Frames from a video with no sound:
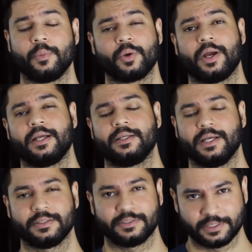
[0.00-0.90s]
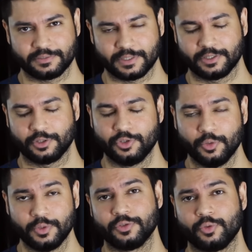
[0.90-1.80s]
Well guys, that's it. Thank you so
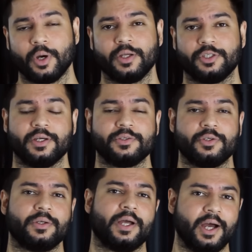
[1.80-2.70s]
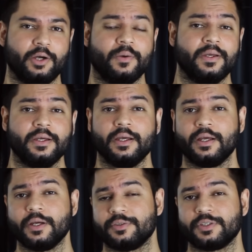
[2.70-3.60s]
much for watching until now,
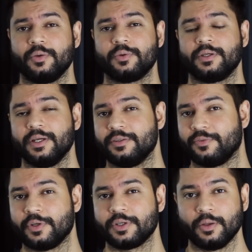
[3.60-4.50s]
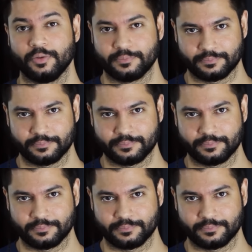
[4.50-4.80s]
and I'll see you in the next video.